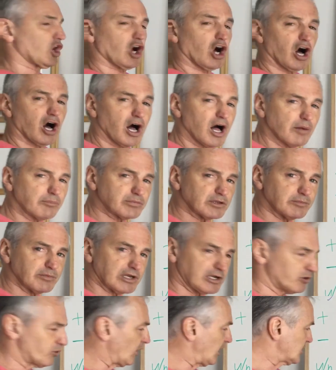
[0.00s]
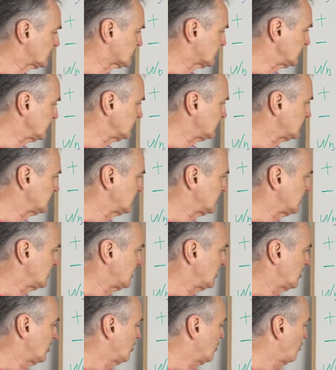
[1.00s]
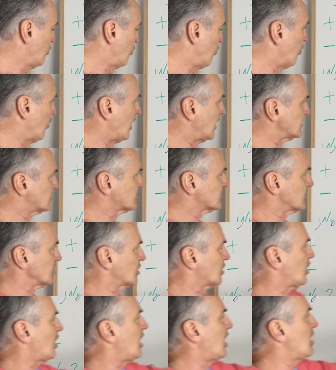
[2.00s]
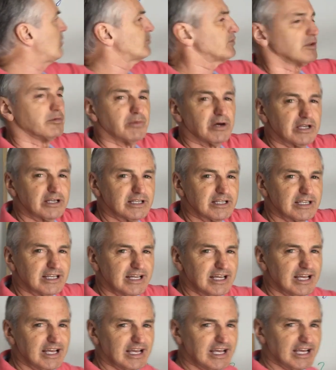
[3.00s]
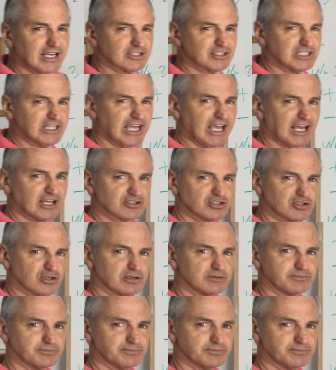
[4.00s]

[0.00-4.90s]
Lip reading: complement question wants the complement as the answer.